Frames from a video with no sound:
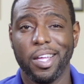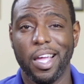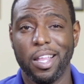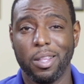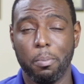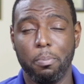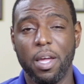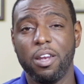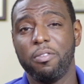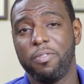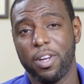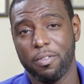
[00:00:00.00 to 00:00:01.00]
and the
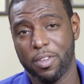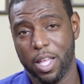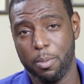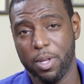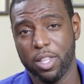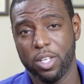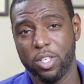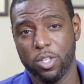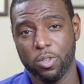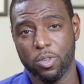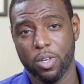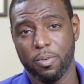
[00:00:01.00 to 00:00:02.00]
benefit of claiming the
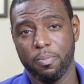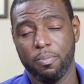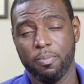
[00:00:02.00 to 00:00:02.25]
children.